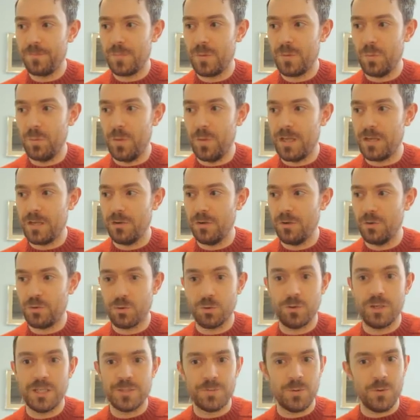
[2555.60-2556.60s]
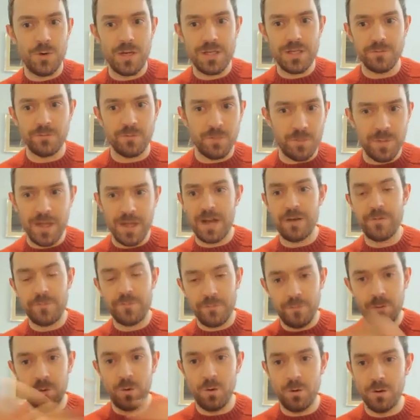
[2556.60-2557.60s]
we can draw inspiration from that
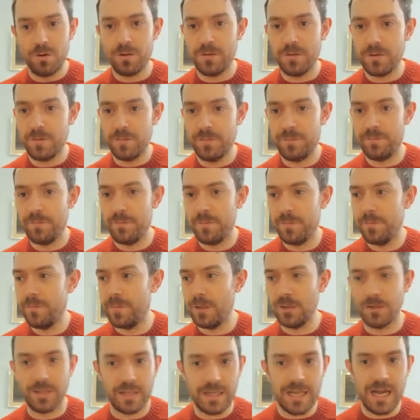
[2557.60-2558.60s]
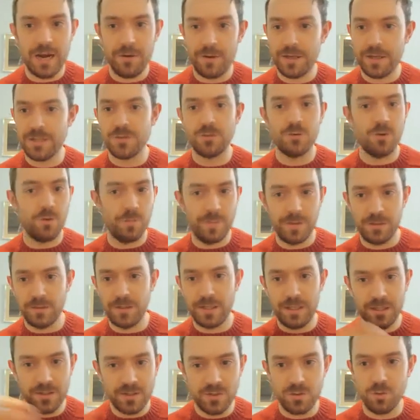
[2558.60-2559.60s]
for building character, or
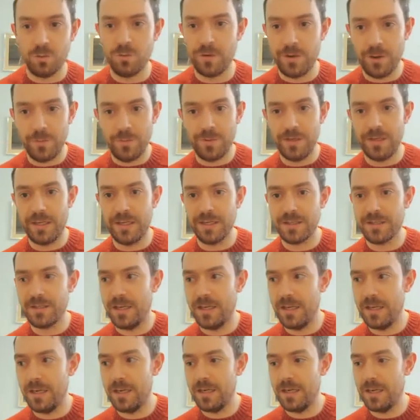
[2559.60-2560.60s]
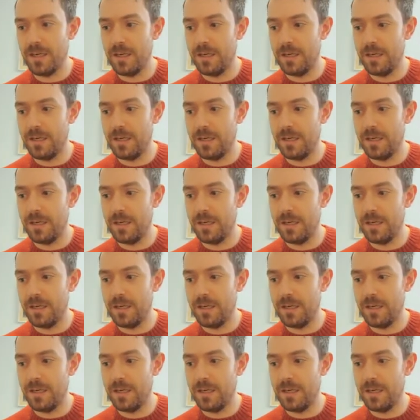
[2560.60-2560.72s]
building a story, or building a scene.